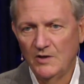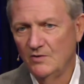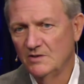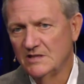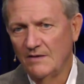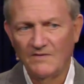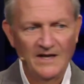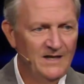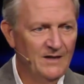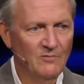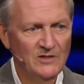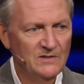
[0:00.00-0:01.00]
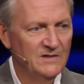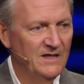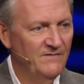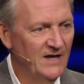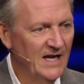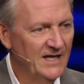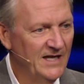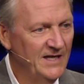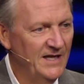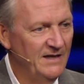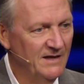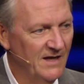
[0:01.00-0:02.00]
doing the same thing he did. We're just living like he
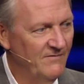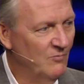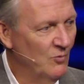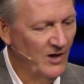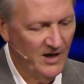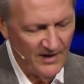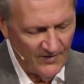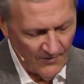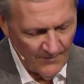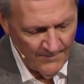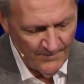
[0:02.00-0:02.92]
did and loving one another.